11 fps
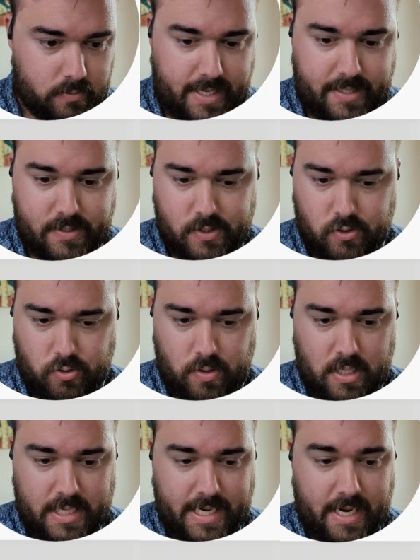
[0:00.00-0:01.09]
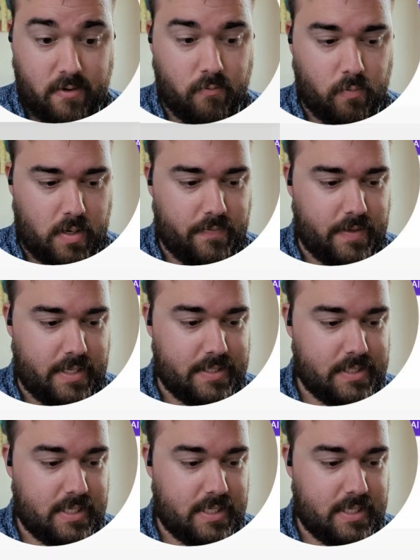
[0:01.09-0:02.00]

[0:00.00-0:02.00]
let's try and run this